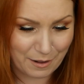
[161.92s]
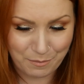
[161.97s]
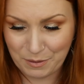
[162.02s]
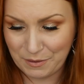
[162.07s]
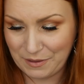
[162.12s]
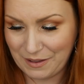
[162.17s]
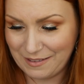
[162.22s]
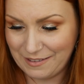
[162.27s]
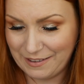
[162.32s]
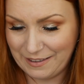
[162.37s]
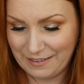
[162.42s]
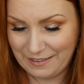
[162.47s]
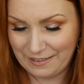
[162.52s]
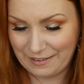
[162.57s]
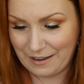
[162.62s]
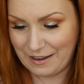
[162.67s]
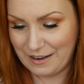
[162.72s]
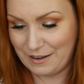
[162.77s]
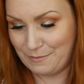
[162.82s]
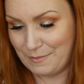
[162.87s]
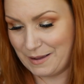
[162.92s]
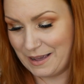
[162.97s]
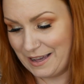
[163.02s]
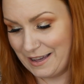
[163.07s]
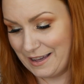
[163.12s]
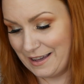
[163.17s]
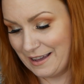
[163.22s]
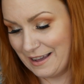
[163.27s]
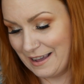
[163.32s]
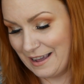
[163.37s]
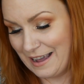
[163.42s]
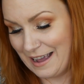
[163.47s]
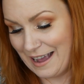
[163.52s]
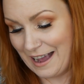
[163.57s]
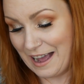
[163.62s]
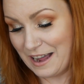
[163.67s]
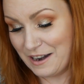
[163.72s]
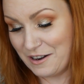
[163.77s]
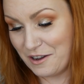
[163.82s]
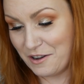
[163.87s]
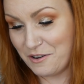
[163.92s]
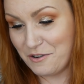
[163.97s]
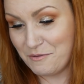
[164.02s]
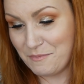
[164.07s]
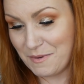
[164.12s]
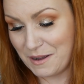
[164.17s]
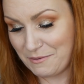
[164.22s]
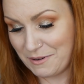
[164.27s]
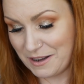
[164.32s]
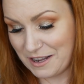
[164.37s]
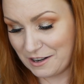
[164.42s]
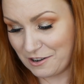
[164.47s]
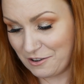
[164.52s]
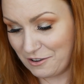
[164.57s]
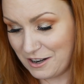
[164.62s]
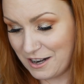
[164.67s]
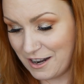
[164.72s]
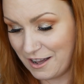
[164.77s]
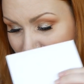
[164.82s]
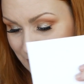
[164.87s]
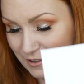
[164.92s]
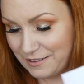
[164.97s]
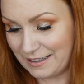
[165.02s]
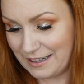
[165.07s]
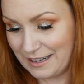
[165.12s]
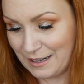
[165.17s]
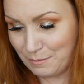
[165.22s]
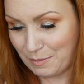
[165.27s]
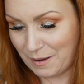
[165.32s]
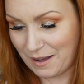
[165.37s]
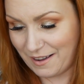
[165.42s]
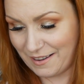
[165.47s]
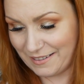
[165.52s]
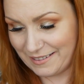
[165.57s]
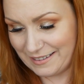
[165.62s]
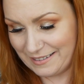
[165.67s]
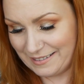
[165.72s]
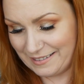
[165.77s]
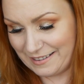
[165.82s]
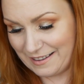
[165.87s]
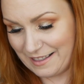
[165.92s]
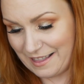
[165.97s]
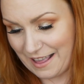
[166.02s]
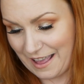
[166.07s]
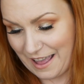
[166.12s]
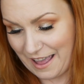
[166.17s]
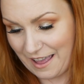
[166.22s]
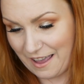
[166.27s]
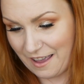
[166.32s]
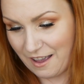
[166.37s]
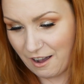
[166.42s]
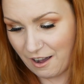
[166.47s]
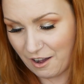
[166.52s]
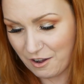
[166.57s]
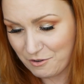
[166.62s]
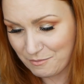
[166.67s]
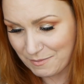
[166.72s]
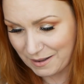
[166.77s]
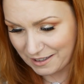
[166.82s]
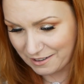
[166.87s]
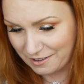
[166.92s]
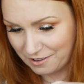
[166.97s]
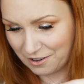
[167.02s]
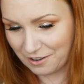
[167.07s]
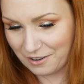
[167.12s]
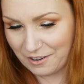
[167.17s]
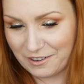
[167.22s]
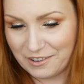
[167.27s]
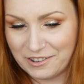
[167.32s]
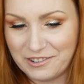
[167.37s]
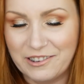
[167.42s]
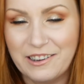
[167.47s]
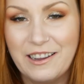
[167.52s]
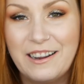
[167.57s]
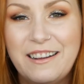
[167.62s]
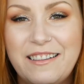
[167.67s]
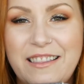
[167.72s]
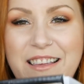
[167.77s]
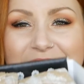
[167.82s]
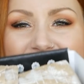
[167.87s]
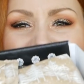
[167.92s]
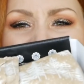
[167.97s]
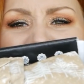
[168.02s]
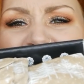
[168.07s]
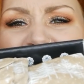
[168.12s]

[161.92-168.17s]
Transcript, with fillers: right, I'll put that to the side of me. And oh my word, I've got loads of little parcels in there. Oh my gosh, there's